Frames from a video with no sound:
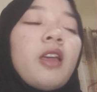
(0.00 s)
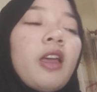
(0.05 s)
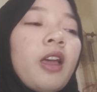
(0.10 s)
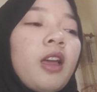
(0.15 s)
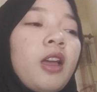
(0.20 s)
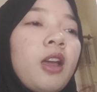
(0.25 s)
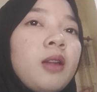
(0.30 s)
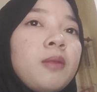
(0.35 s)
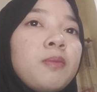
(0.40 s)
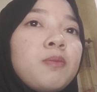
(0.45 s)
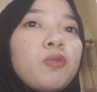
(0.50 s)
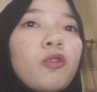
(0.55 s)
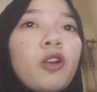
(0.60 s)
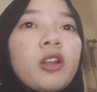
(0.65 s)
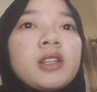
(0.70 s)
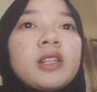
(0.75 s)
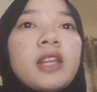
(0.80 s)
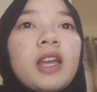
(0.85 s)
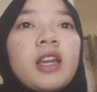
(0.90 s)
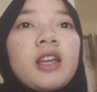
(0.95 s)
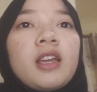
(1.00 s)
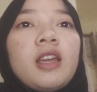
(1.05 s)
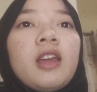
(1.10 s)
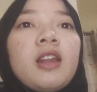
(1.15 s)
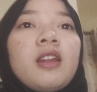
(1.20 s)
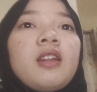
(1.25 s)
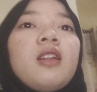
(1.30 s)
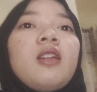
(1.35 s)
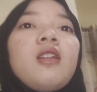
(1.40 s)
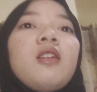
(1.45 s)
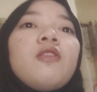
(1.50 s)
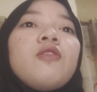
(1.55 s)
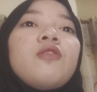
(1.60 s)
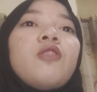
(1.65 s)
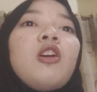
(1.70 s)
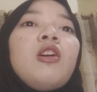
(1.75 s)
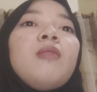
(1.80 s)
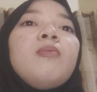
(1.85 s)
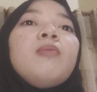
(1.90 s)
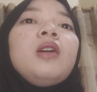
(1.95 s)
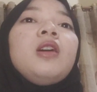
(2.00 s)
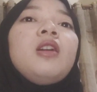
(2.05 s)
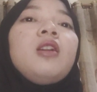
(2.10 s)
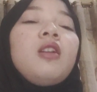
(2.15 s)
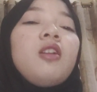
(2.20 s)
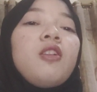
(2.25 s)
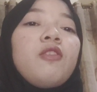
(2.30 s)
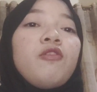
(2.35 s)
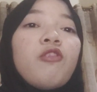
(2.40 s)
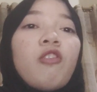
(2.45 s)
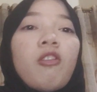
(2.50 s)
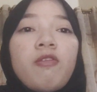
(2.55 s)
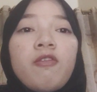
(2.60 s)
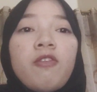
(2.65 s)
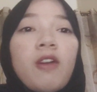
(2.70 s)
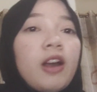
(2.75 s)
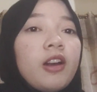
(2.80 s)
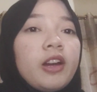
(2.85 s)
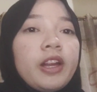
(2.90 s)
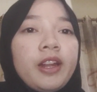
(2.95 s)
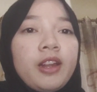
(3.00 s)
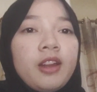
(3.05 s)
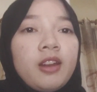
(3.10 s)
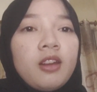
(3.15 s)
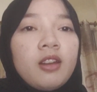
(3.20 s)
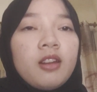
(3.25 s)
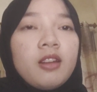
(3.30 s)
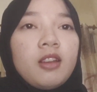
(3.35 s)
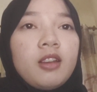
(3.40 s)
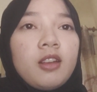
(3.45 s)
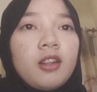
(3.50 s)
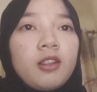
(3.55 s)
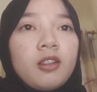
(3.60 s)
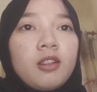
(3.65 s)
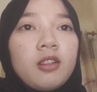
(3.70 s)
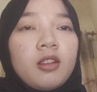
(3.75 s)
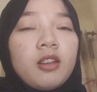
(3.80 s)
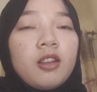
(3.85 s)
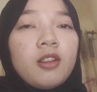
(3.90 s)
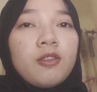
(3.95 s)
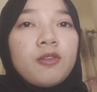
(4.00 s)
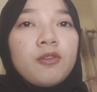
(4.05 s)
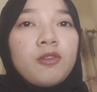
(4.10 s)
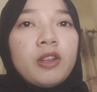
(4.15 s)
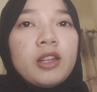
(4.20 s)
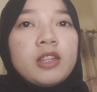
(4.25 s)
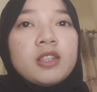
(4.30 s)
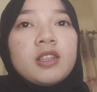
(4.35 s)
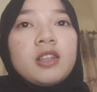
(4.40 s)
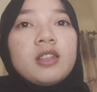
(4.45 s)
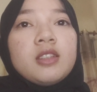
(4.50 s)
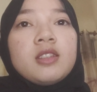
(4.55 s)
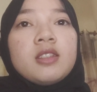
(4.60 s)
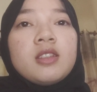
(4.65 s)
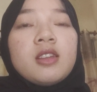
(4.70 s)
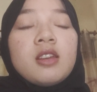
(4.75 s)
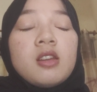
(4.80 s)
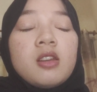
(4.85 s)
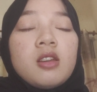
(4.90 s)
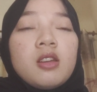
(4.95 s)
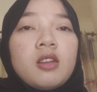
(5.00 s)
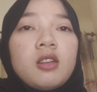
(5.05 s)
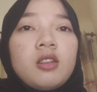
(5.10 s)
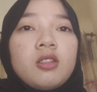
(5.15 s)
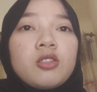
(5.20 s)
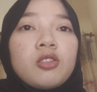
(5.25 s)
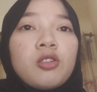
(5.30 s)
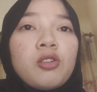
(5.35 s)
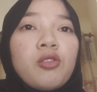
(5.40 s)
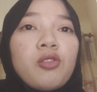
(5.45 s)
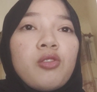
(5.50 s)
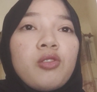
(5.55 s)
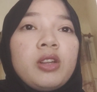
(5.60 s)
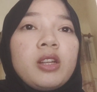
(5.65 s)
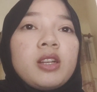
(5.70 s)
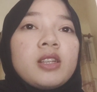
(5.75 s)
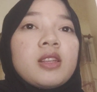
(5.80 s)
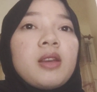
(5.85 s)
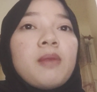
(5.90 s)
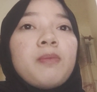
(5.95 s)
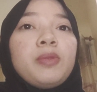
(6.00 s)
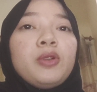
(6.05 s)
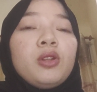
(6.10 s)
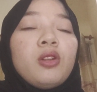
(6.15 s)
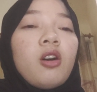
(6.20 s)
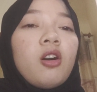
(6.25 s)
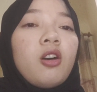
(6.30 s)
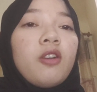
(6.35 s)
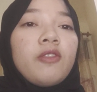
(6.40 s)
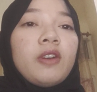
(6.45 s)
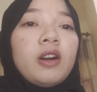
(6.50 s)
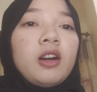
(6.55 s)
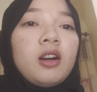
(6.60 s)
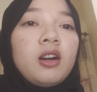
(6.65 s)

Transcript: and protect it from foreign influences. So the example of